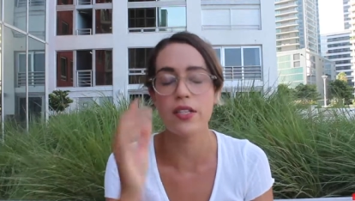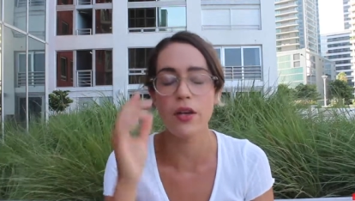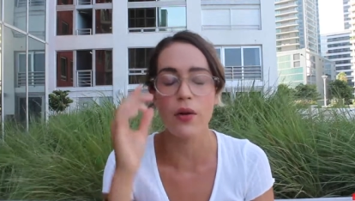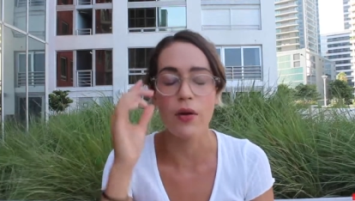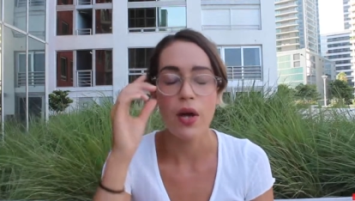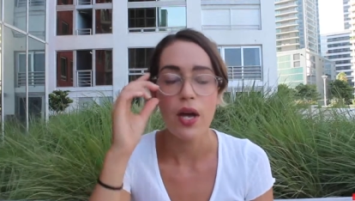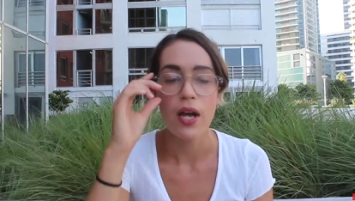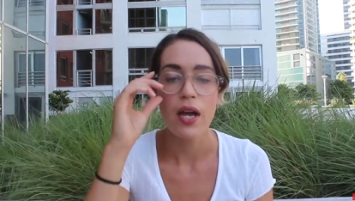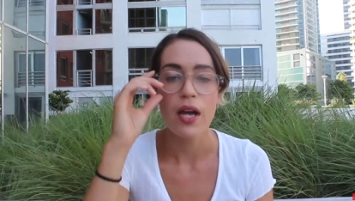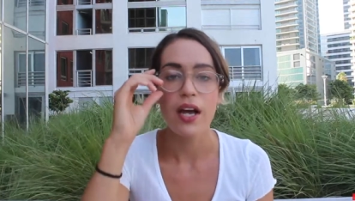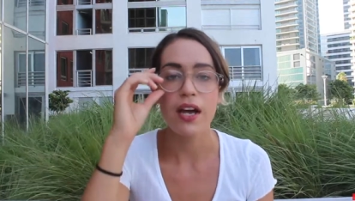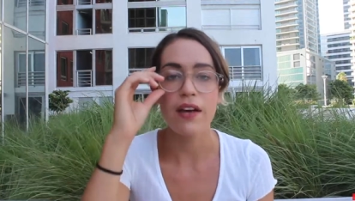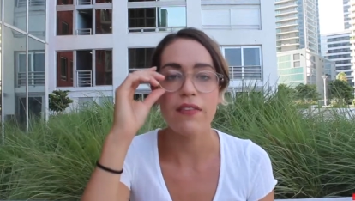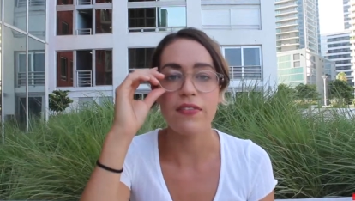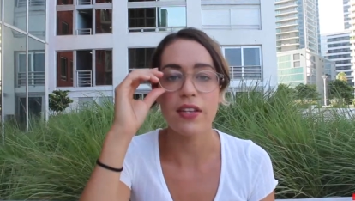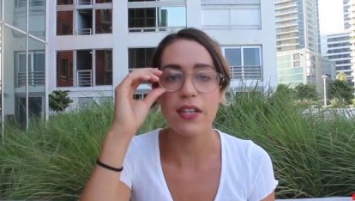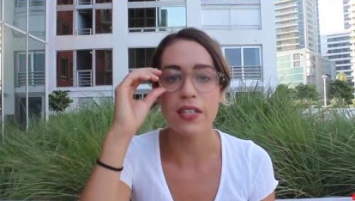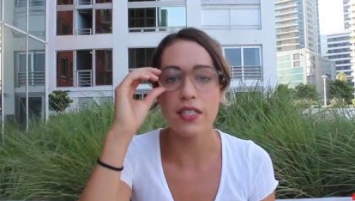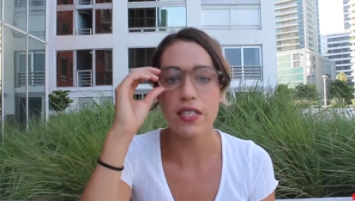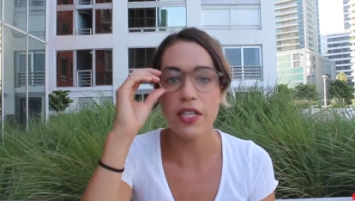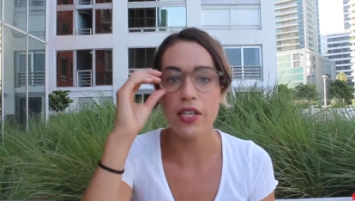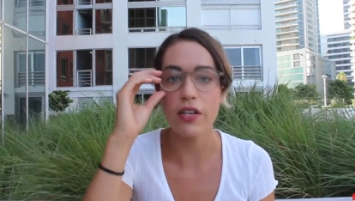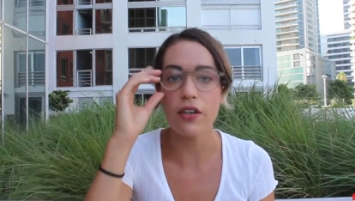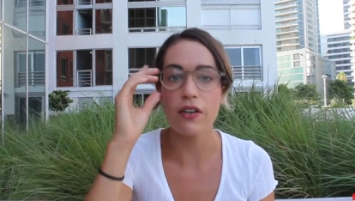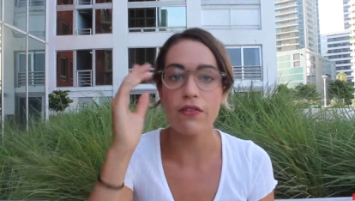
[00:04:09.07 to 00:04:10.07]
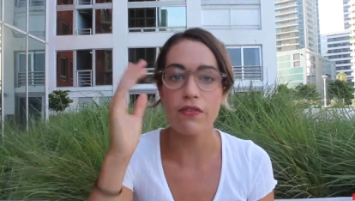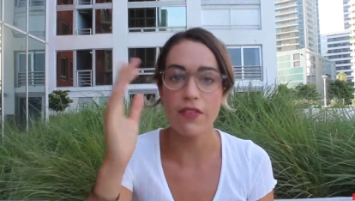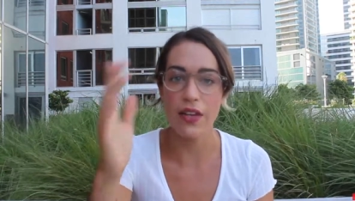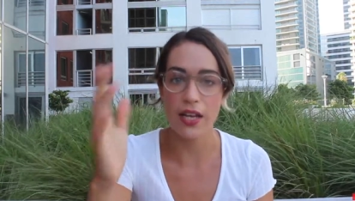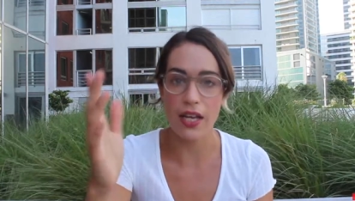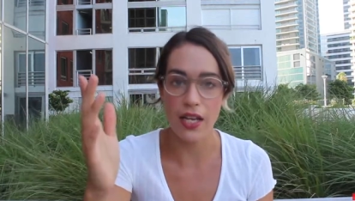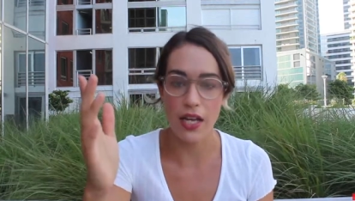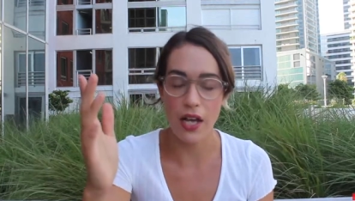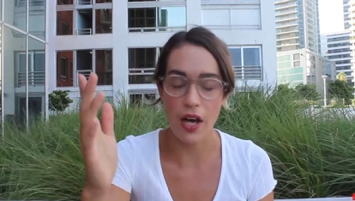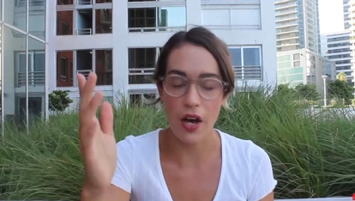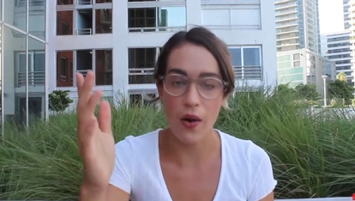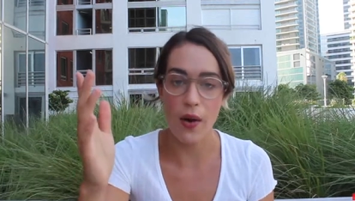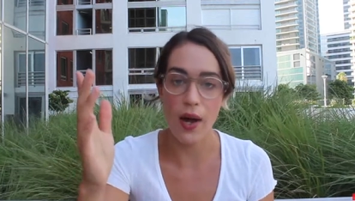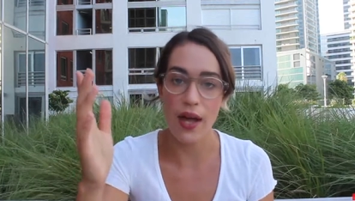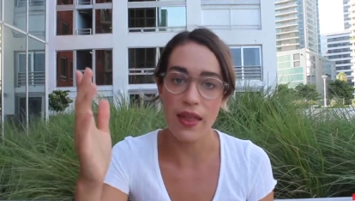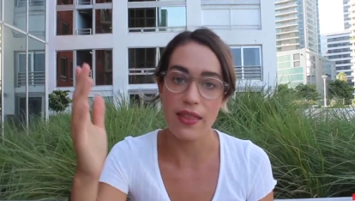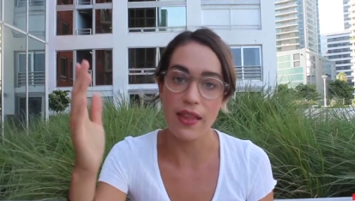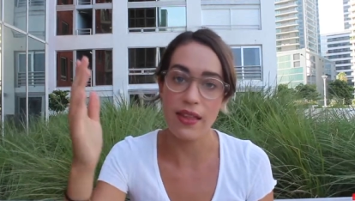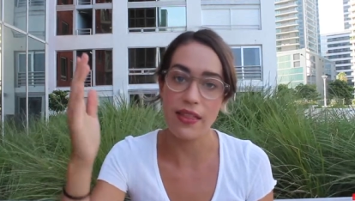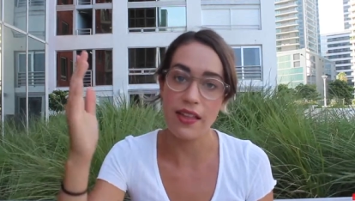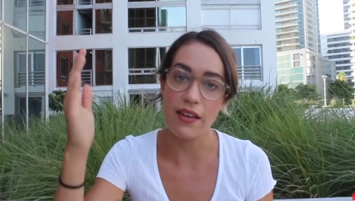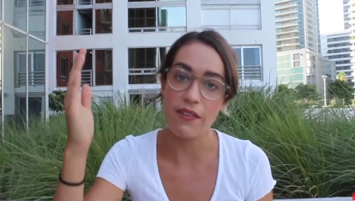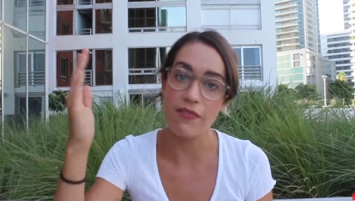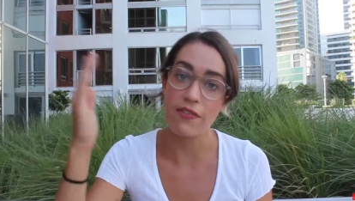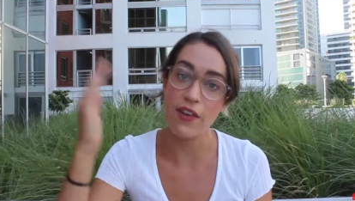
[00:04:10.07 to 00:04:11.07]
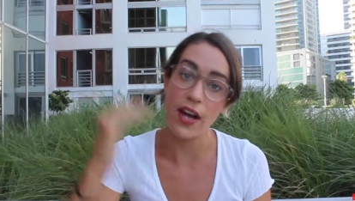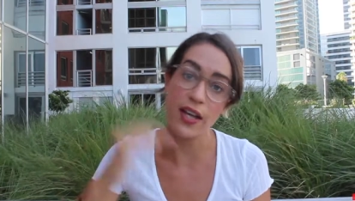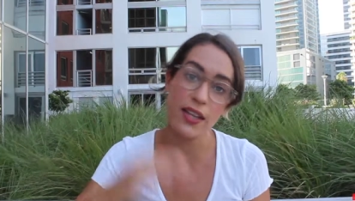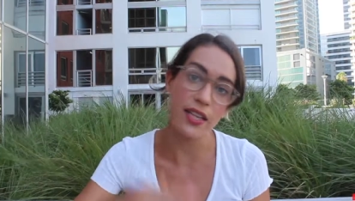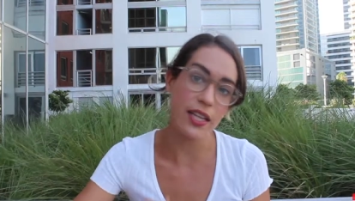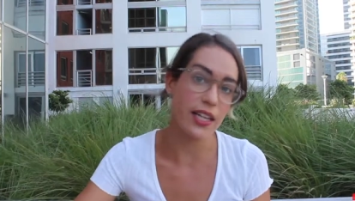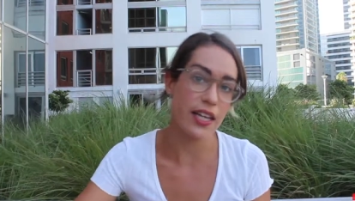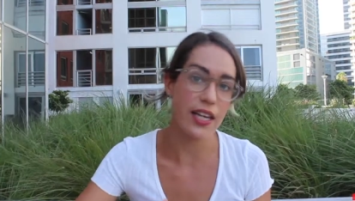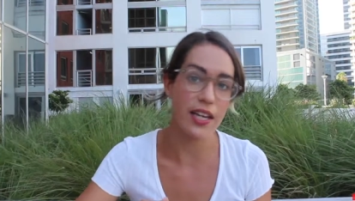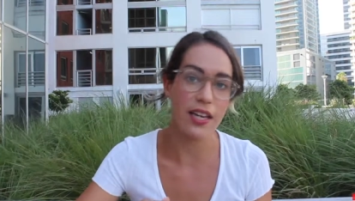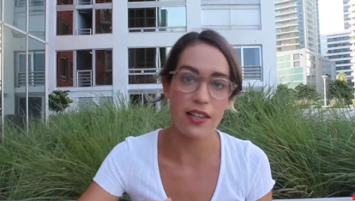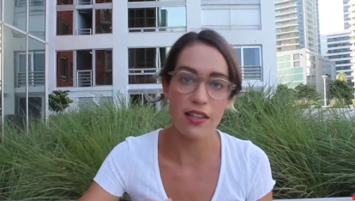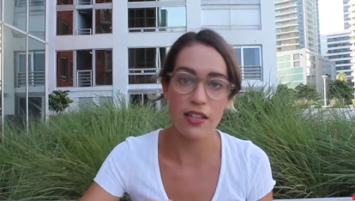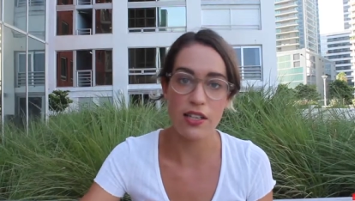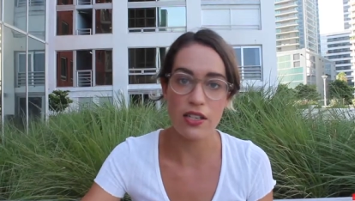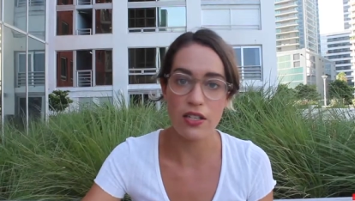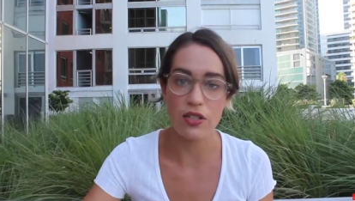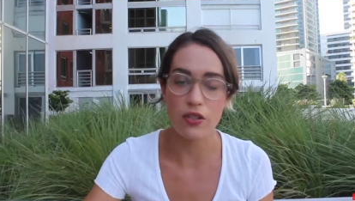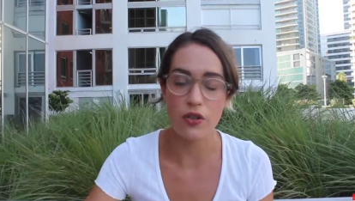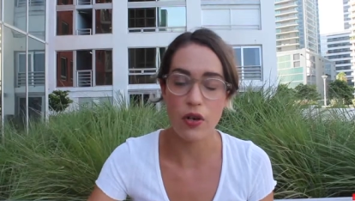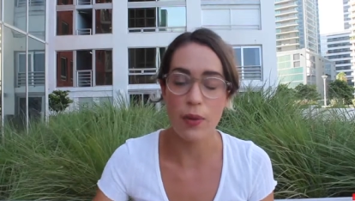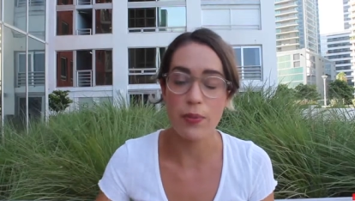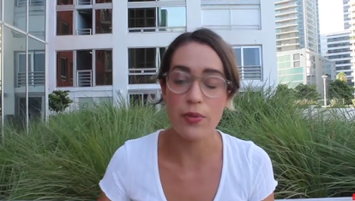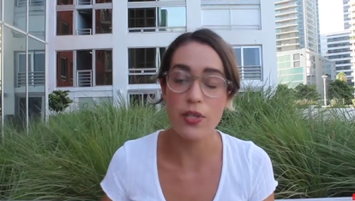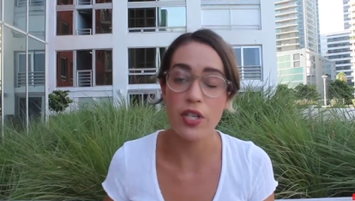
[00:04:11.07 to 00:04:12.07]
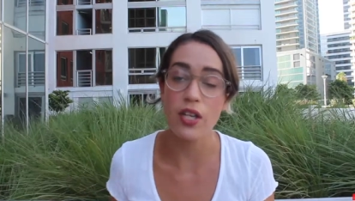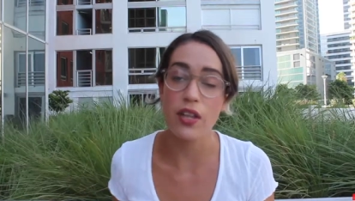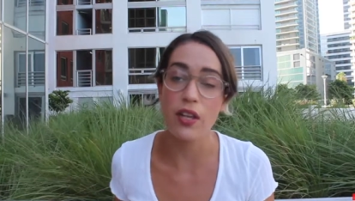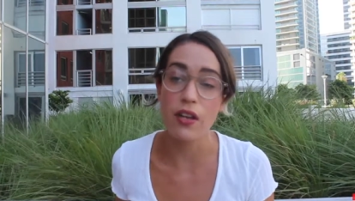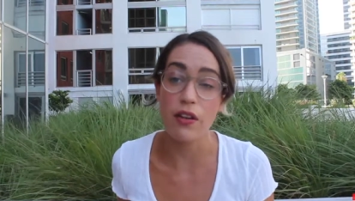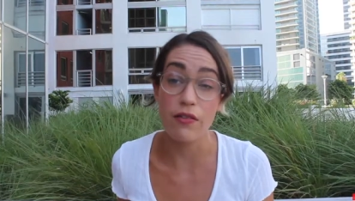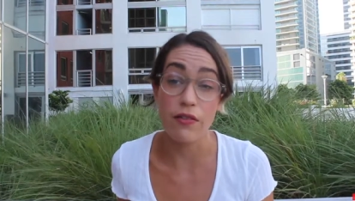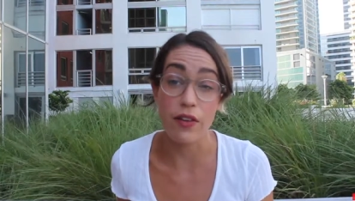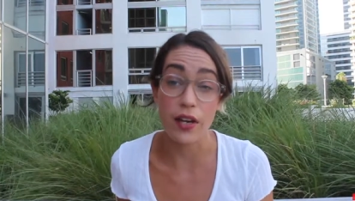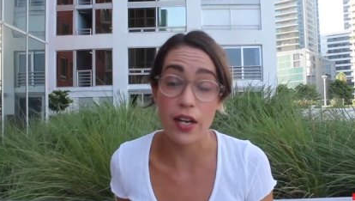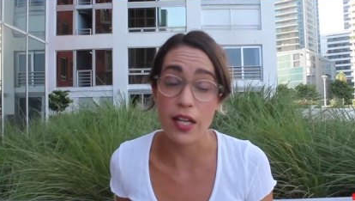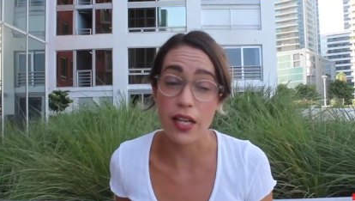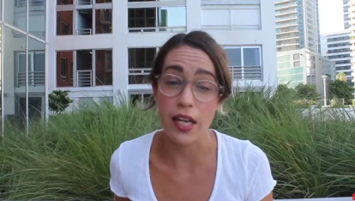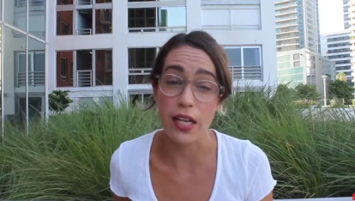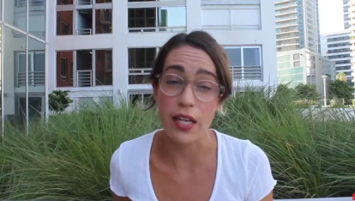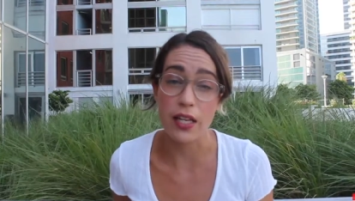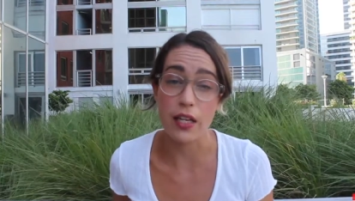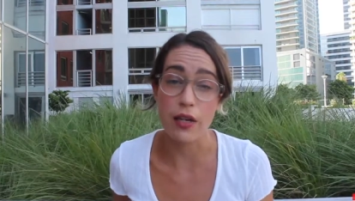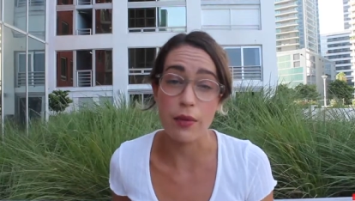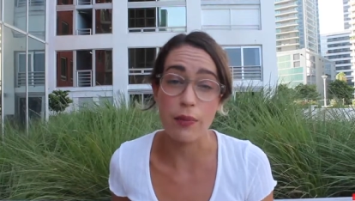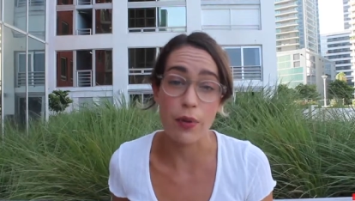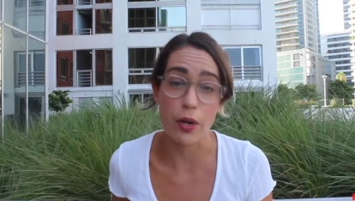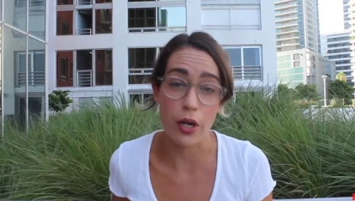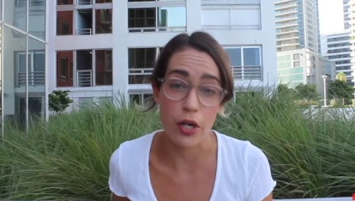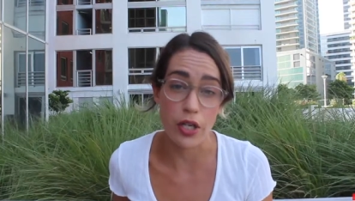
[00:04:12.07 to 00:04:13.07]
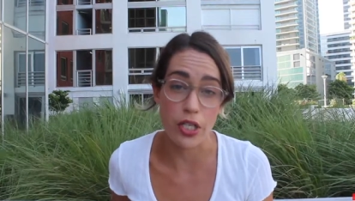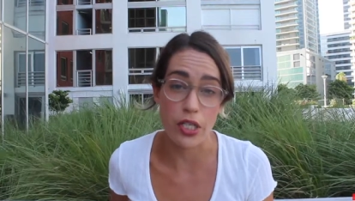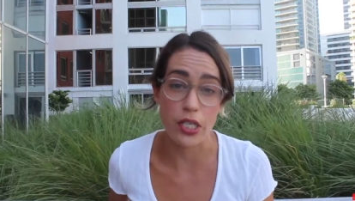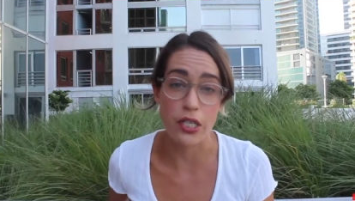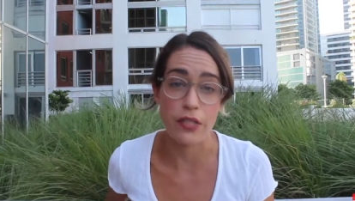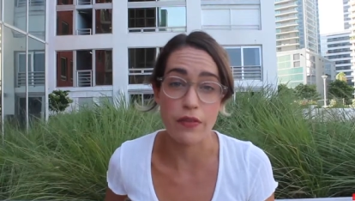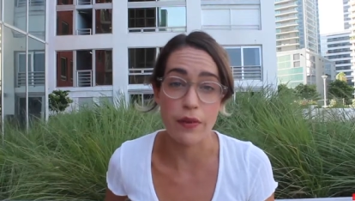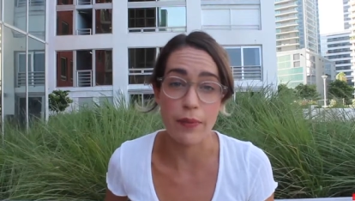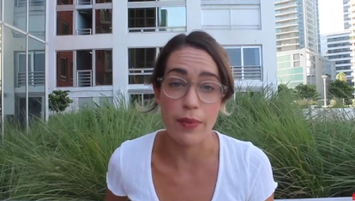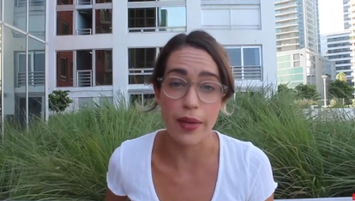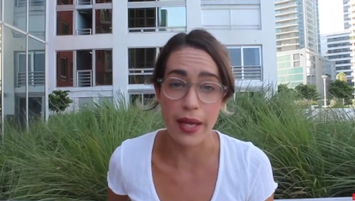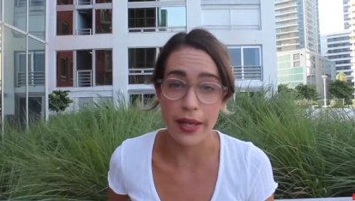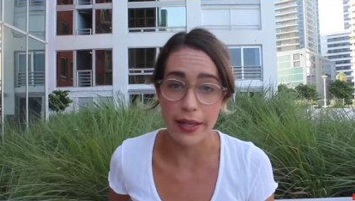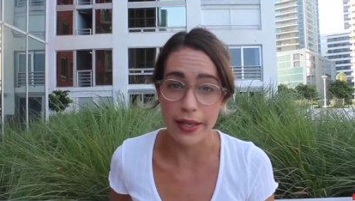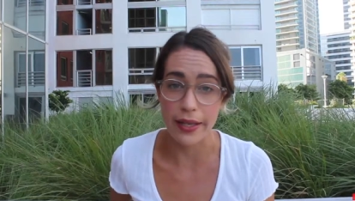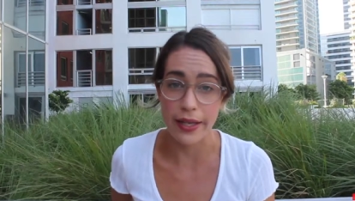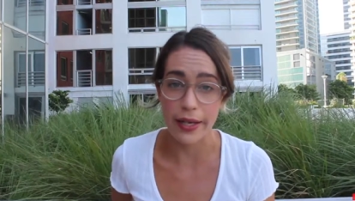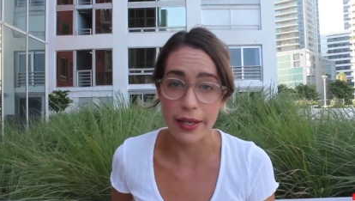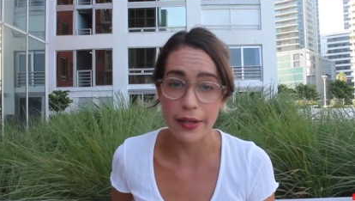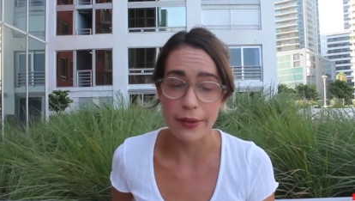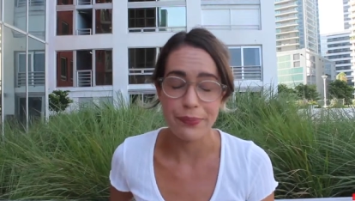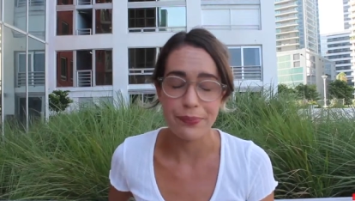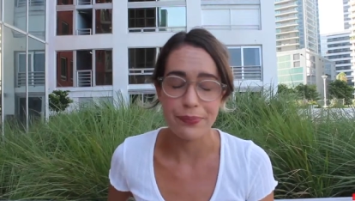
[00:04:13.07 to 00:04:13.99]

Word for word: So if they see your video and then they find the link in the description, they're very likely to purchase from that link.